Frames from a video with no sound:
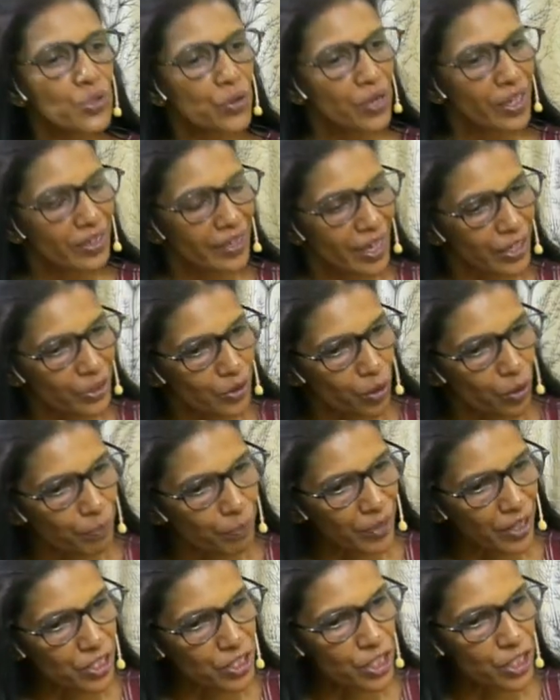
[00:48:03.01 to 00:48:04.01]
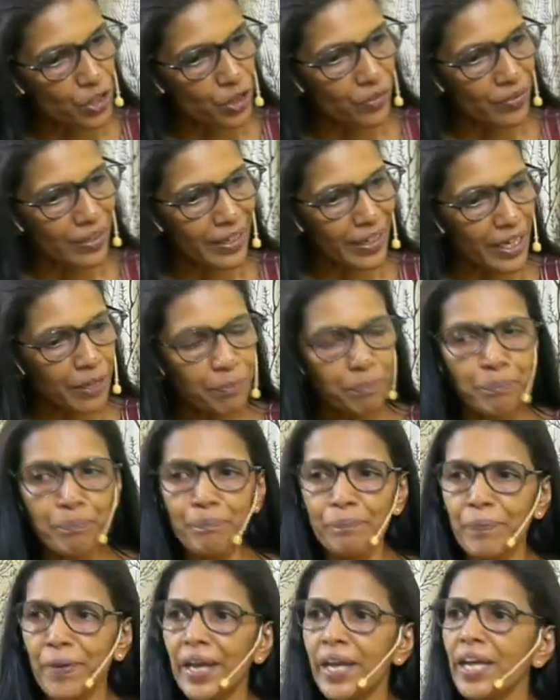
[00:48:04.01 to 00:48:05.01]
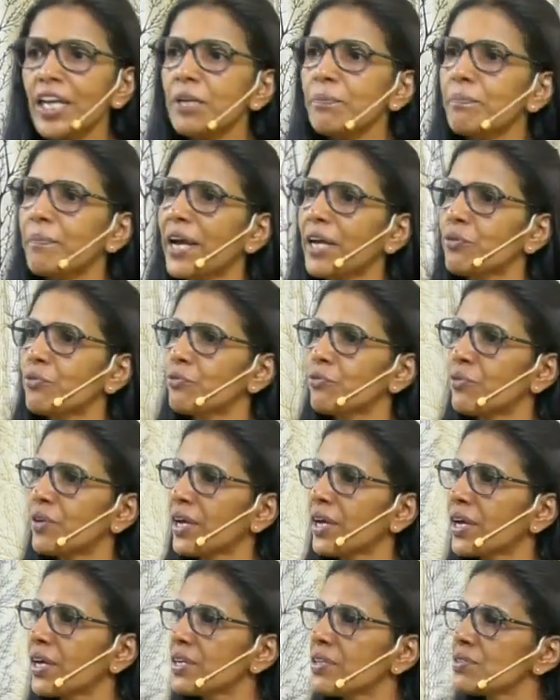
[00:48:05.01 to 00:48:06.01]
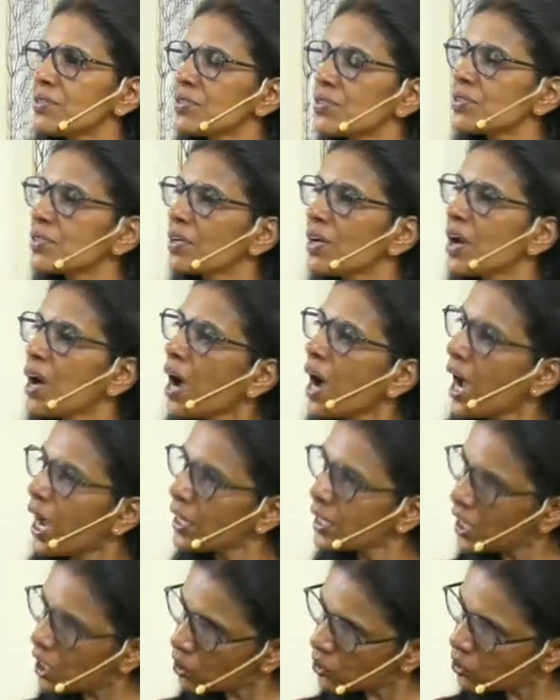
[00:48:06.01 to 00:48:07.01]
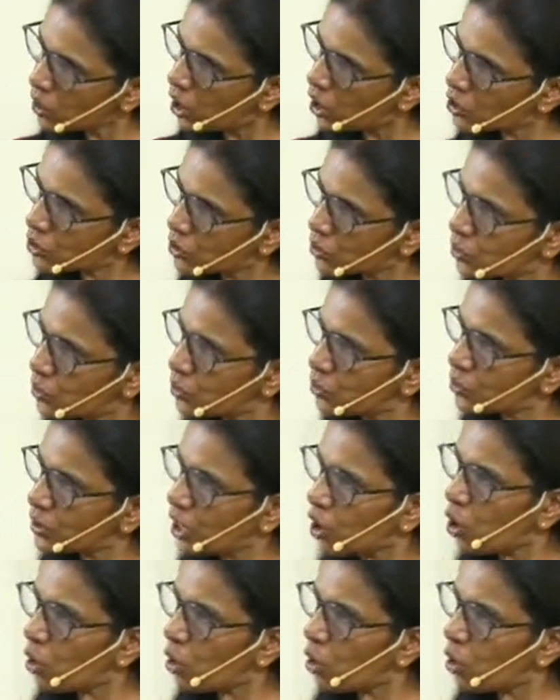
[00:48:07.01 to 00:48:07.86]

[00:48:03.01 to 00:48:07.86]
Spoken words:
doing that operation, you will get pain, my friends. Allow God to do the